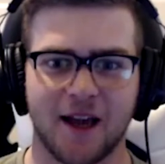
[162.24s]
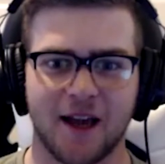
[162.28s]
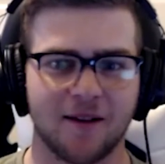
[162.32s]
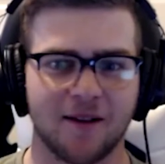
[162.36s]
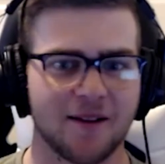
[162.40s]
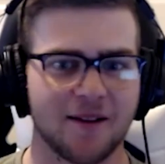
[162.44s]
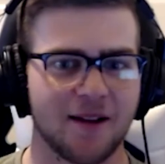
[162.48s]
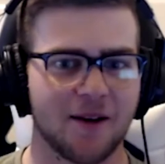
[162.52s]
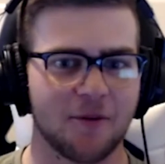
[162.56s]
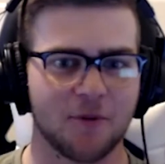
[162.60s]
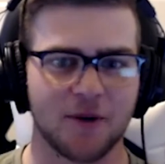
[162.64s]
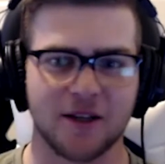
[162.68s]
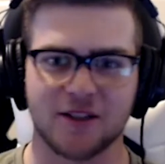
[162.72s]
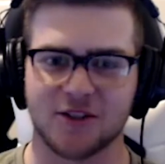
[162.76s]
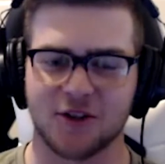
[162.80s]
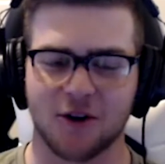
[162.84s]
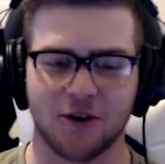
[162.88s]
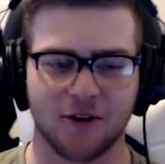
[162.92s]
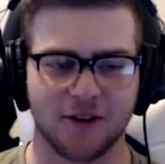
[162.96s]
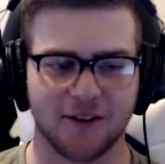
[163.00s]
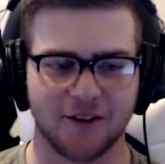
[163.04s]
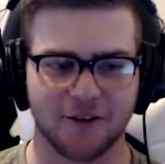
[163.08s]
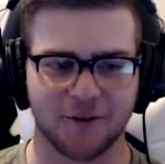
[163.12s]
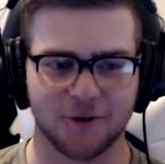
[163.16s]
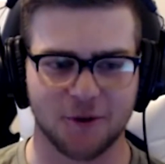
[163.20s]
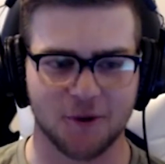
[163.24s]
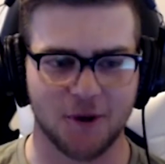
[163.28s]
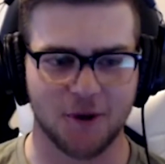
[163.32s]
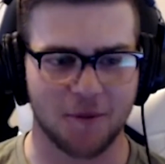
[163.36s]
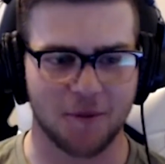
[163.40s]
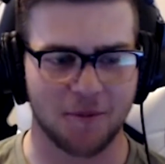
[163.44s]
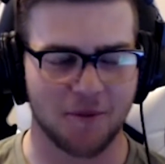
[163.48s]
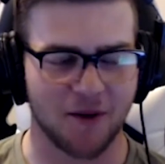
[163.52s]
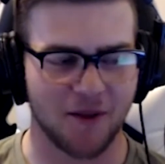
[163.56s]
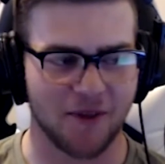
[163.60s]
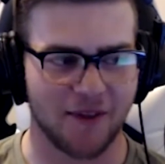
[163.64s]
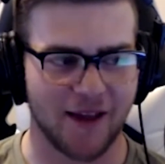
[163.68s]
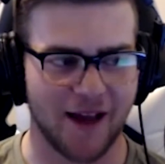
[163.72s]
and we totally grew up
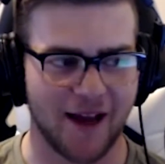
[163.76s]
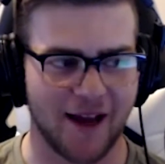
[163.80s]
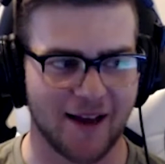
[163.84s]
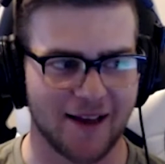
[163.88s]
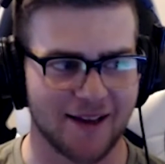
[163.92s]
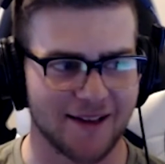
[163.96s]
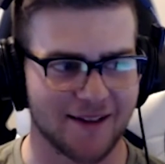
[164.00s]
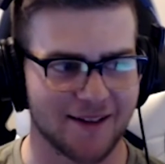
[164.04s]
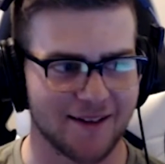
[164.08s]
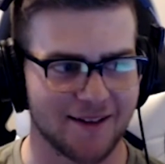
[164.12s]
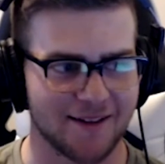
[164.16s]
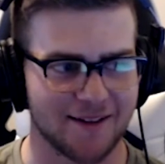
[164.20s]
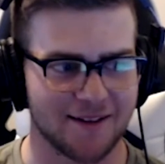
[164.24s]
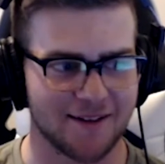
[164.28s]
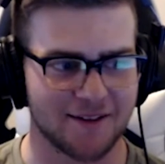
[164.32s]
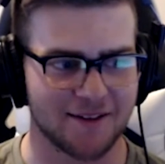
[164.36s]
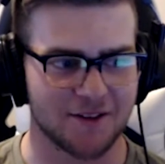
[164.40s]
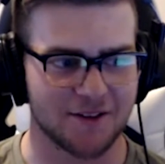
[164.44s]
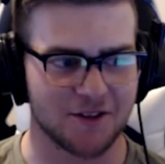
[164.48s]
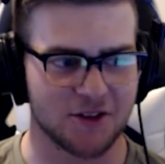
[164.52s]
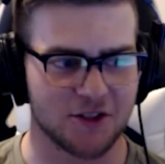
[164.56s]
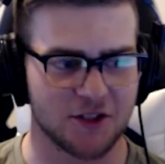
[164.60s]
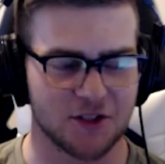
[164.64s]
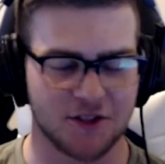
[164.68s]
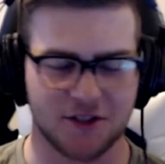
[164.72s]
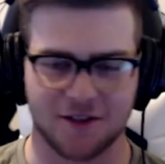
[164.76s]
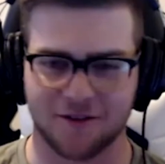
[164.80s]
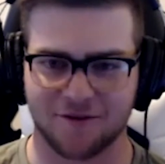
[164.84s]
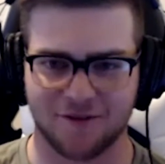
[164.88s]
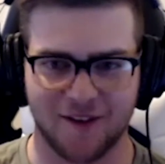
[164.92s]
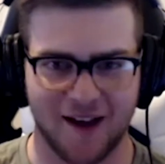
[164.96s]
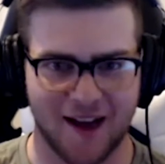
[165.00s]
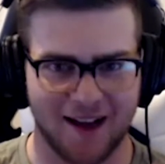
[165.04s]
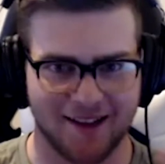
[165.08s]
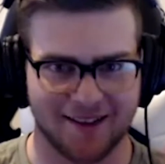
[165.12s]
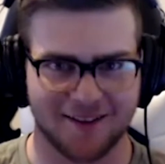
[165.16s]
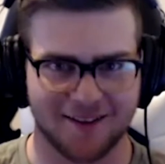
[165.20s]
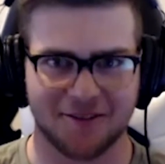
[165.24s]
on that, and just the
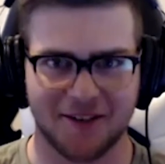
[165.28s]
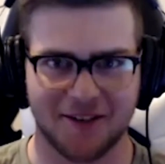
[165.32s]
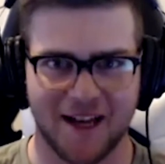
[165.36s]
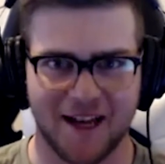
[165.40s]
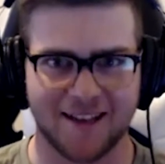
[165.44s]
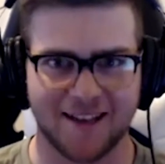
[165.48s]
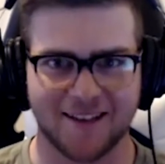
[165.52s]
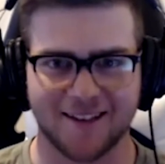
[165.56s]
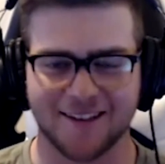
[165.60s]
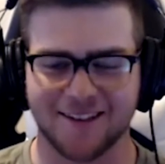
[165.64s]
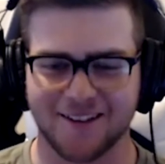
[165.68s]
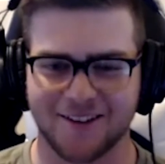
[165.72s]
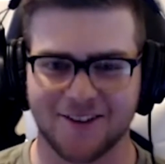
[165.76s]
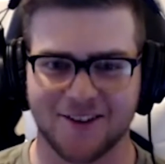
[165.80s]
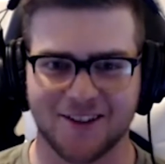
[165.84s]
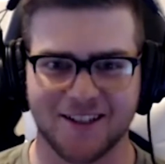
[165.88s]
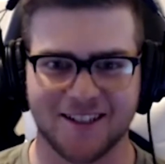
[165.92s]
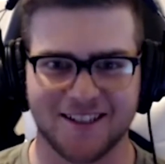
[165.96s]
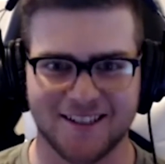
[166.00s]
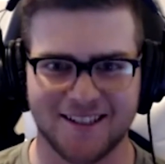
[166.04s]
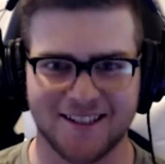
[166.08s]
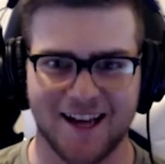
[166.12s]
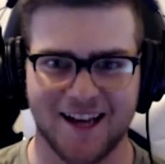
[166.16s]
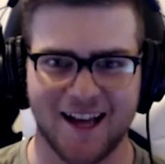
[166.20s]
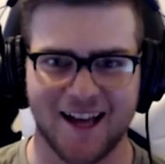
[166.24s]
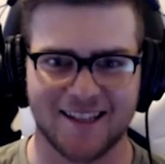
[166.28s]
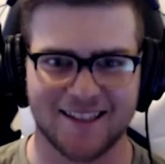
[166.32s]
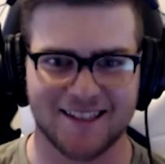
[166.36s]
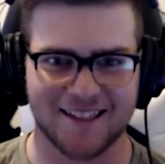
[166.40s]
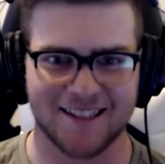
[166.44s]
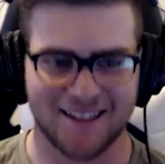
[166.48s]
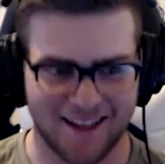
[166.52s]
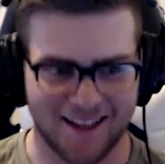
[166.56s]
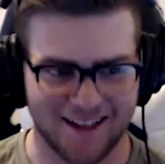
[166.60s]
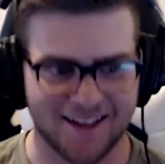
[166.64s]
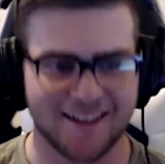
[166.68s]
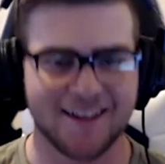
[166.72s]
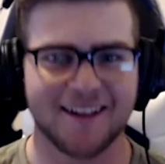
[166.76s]
fact that we had the little cassettes and
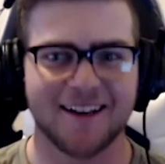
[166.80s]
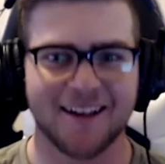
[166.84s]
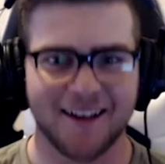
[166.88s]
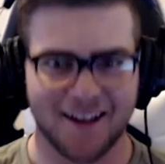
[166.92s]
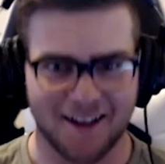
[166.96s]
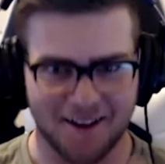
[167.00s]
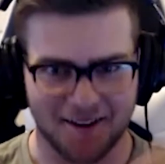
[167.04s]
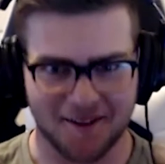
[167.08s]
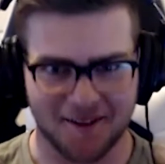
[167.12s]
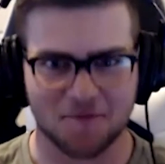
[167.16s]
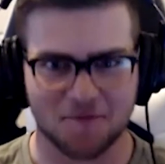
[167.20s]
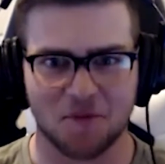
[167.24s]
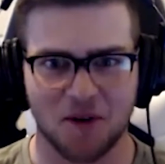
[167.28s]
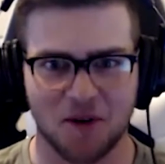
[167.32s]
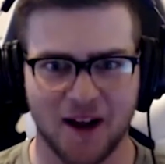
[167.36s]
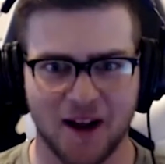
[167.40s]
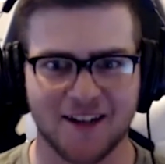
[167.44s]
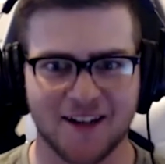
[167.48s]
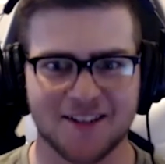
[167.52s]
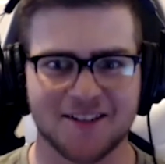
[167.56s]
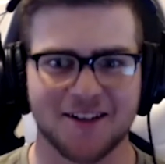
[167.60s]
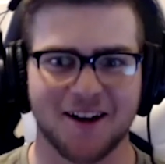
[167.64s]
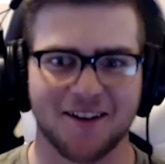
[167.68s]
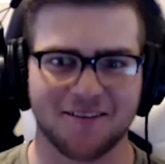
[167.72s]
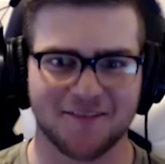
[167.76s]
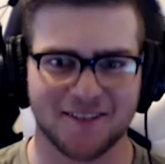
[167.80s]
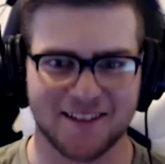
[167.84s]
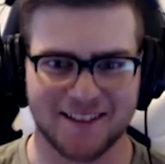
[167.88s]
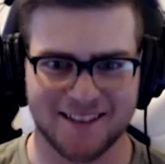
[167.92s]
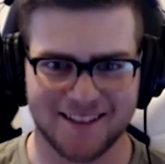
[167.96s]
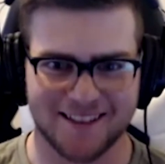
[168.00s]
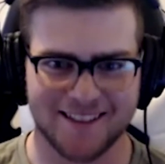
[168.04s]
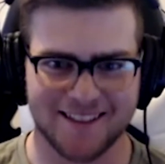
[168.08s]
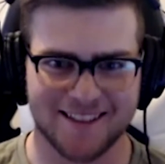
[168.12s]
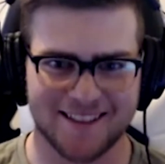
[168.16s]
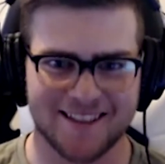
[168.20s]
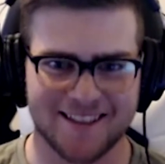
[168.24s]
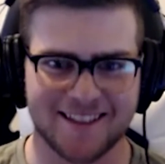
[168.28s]
then it branched off into
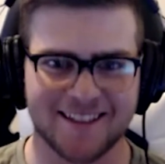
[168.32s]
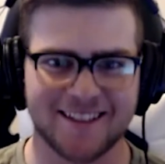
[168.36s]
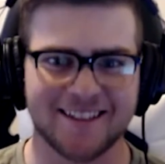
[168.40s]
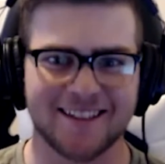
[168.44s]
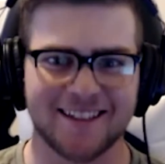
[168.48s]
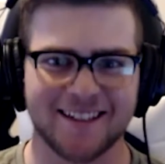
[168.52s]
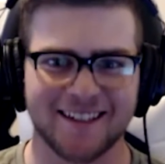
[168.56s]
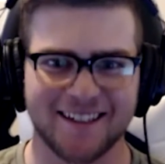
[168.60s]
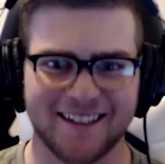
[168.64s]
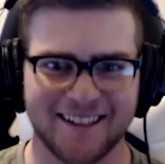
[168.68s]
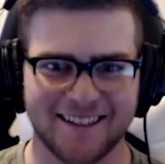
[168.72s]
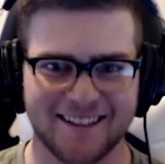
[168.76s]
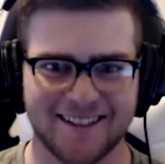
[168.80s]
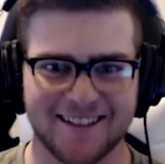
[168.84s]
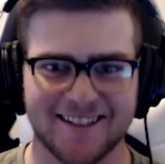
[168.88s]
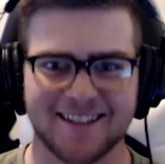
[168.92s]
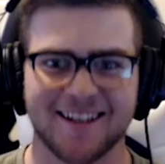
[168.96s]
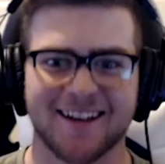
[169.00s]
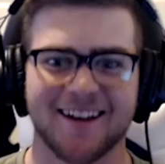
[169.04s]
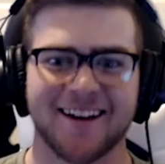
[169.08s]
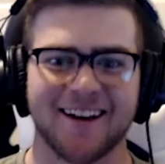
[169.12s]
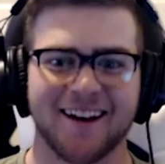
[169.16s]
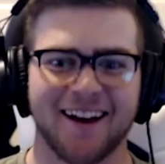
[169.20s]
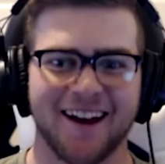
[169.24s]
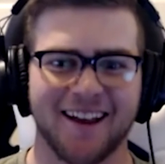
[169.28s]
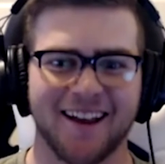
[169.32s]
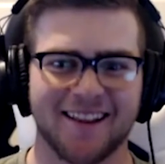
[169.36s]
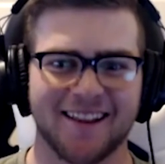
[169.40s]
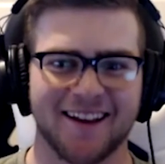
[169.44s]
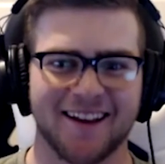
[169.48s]
the CDs, and